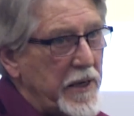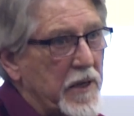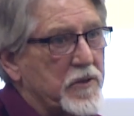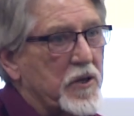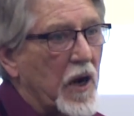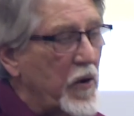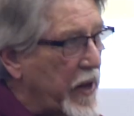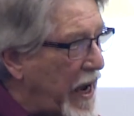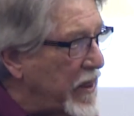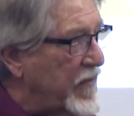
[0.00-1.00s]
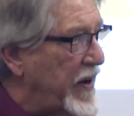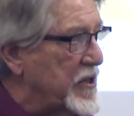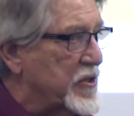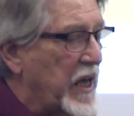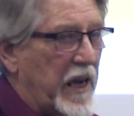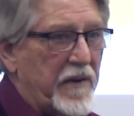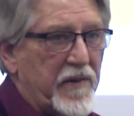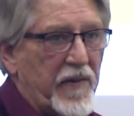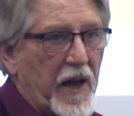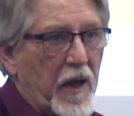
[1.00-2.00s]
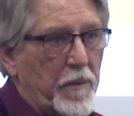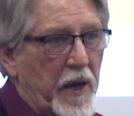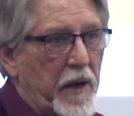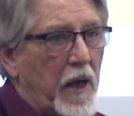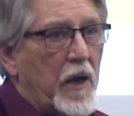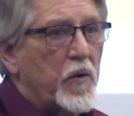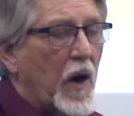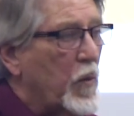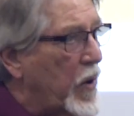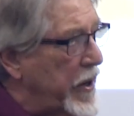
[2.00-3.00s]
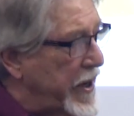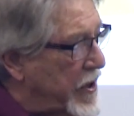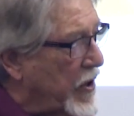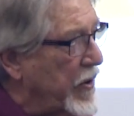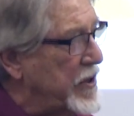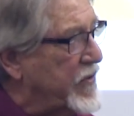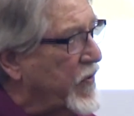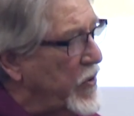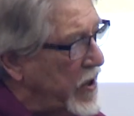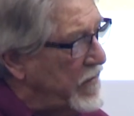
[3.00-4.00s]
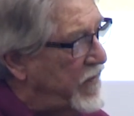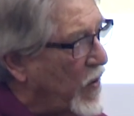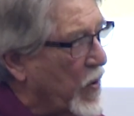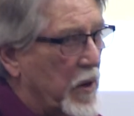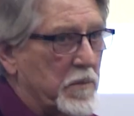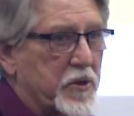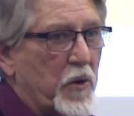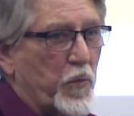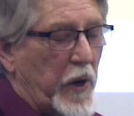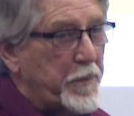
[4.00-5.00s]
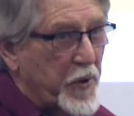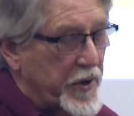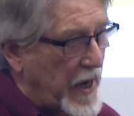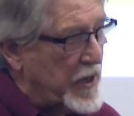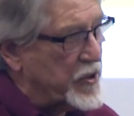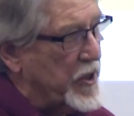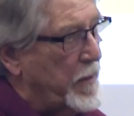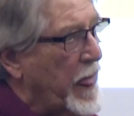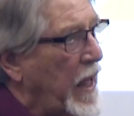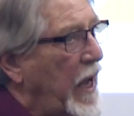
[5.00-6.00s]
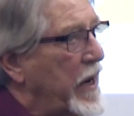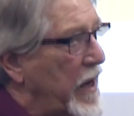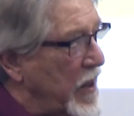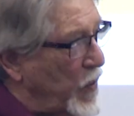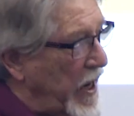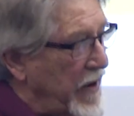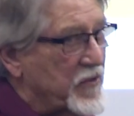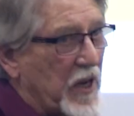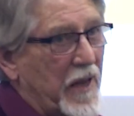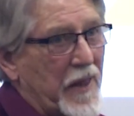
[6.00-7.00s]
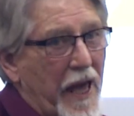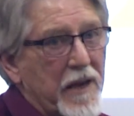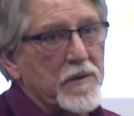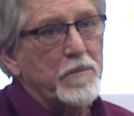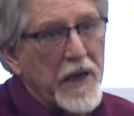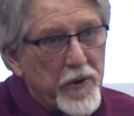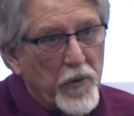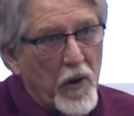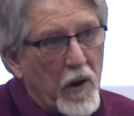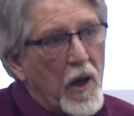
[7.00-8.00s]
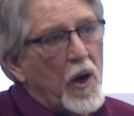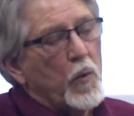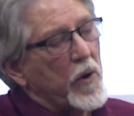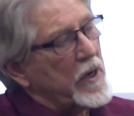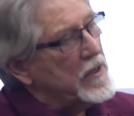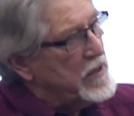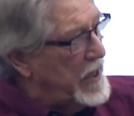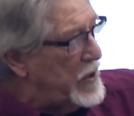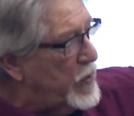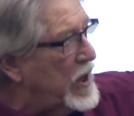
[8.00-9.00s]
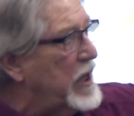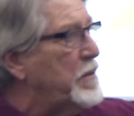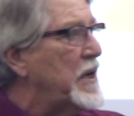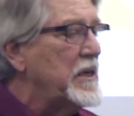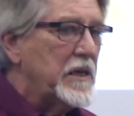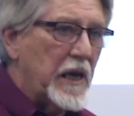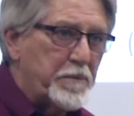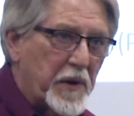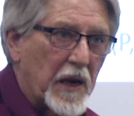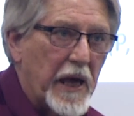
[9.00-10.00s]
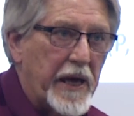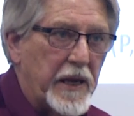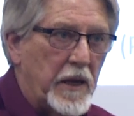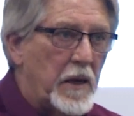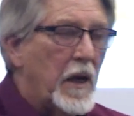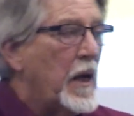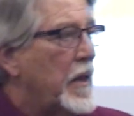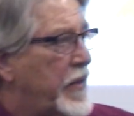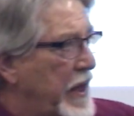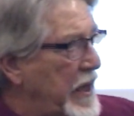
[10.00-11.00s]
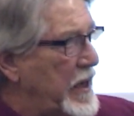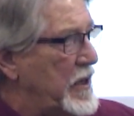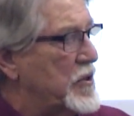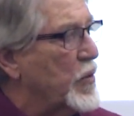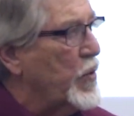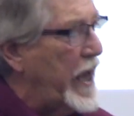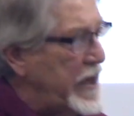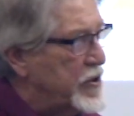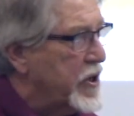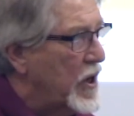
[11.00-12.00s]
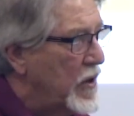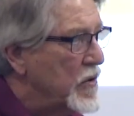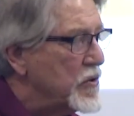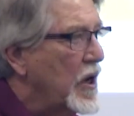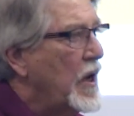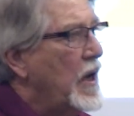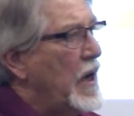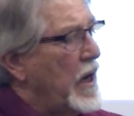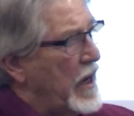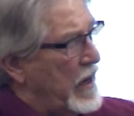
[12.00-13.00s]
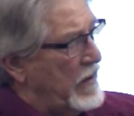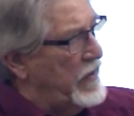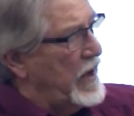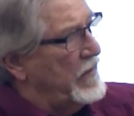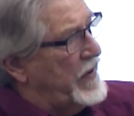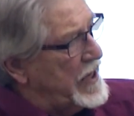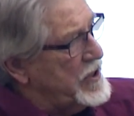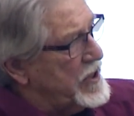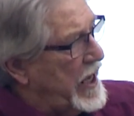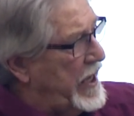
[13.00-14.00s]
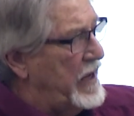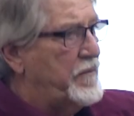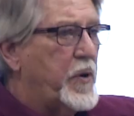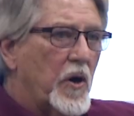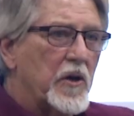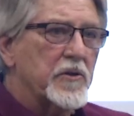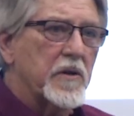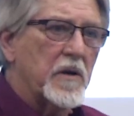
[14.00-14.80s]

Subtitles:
to slow down the vegetative development? Do I want to encourage fruiting forms, reproduction? Another way of saying that is mineral. We're continually manipulating these ratios of vegetative push,